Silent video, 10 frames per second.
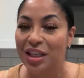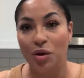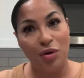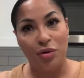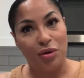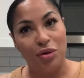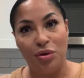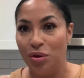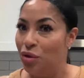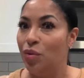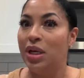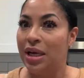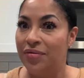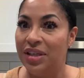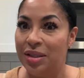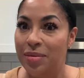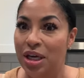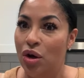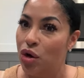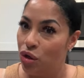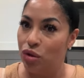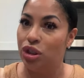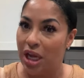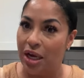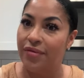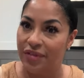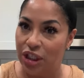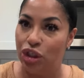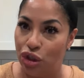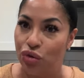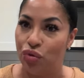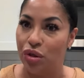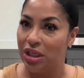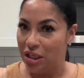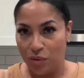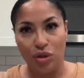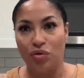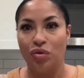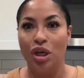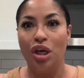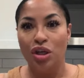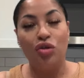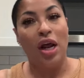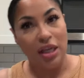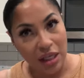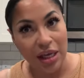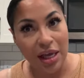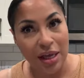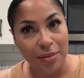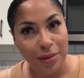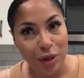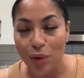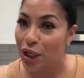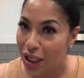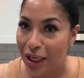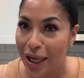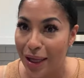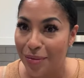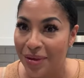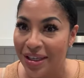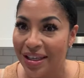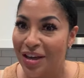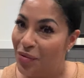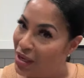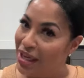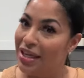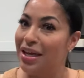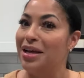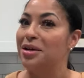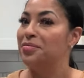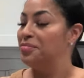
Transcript: you you want to come visit me or do should I come visit you? That's what you you trying to hook up? You want to hook up? We could hook up.